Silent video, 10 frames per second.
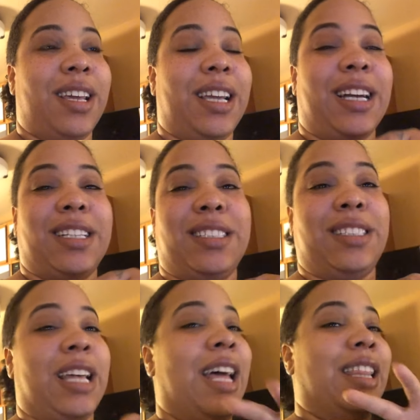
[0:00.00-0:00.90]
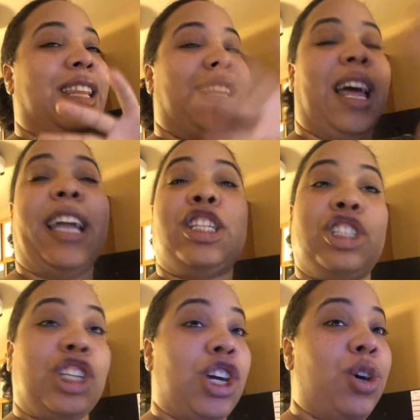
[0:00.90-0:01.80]
Because the light
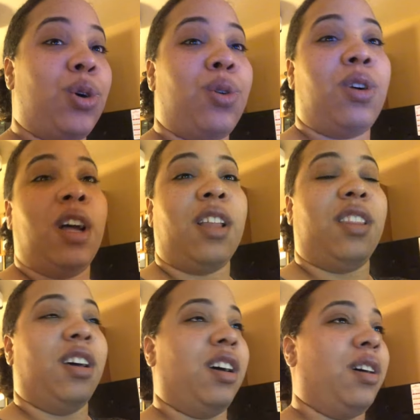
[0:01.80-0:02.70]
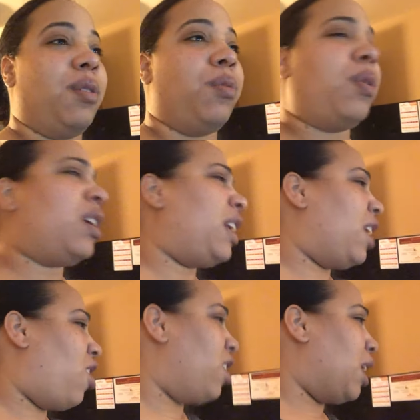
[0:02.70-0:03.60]
show, the, what do they
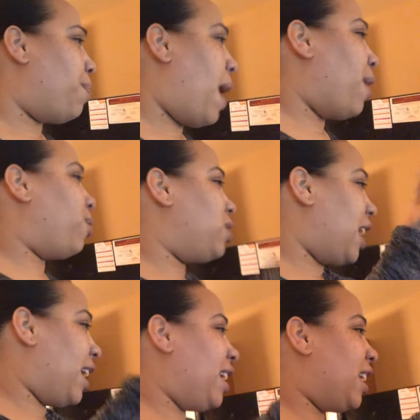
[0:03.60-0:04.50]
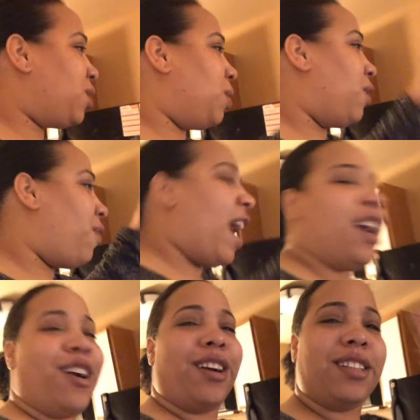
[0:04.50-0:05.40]
call that? Pyrotechnics with the
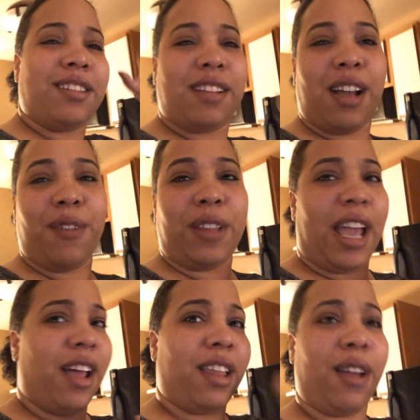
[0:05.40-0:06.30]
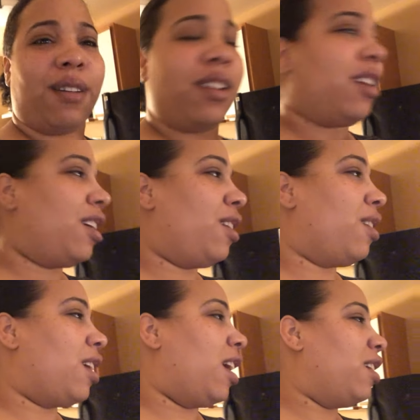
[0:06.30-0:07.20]
fire and stuff. They had like,
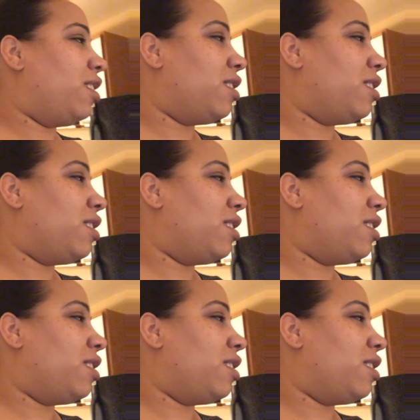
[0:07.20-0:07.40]
huh?